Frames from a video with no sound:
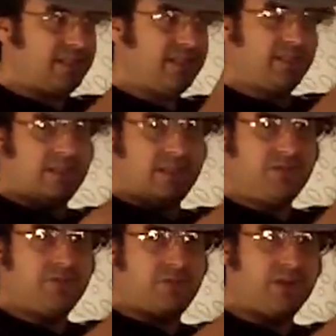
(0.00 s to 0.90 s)

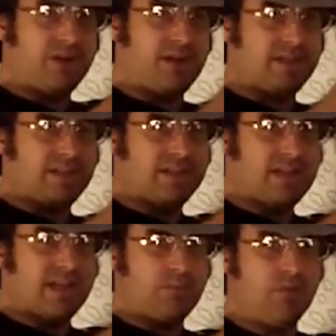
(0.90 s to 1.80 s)
you can figure out the
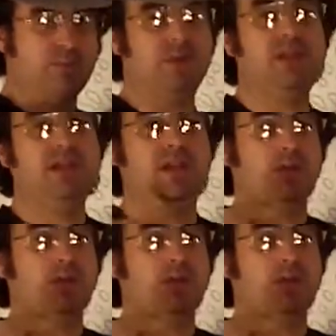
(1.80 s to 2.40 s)
exact point, but